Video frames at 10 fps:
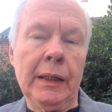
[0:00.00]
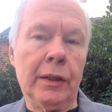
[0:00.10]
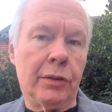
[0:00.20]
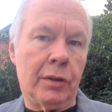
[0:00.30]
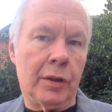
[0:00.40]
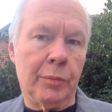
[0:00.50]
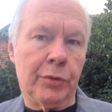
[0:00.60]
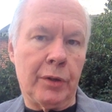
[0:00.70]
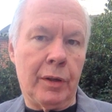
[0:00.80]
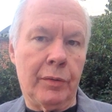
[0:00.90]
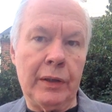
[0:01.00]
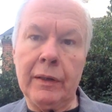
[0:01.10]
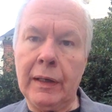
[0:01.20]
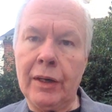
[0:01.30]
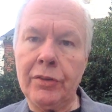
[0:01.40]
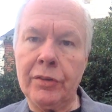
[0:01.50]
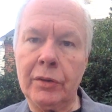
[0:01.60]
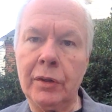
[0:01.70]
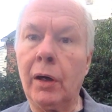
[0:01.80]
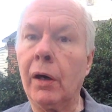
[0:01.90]
In terms of
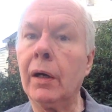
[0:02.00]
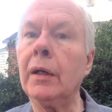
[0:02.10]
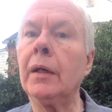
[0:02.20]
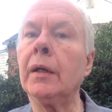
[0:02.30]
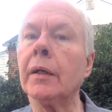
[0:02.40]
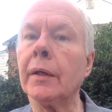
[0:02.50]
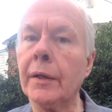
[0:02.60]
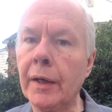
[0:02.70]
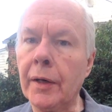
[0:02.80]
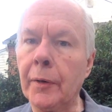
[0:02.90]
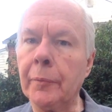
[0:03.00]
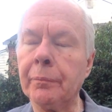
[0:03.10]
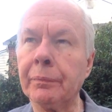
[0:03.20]
international law, no.